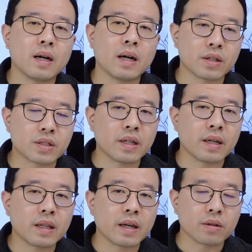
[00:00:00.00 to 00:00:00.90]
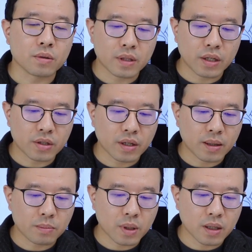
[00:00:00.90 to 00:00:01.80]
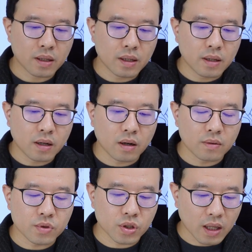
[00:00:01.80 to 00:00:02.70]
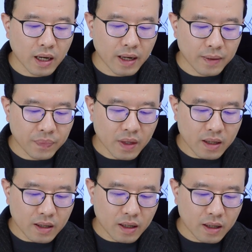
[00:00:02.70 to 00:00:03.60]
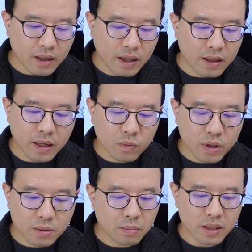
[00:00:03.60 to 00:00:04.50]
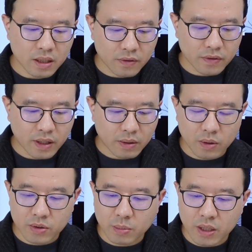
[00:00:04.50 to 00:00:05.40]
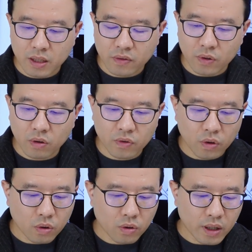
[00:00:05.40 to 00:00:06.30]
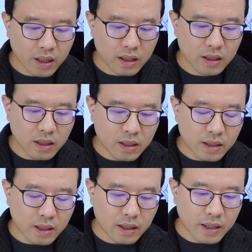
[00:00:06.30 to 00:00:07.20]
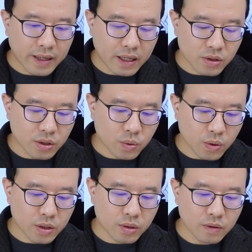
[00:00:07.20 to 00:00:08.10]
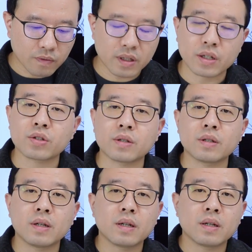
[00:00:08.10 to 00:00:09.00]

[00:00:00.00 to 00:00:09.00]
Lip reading: understand their allocation number on July, and that was massive. Overall, 822 invitation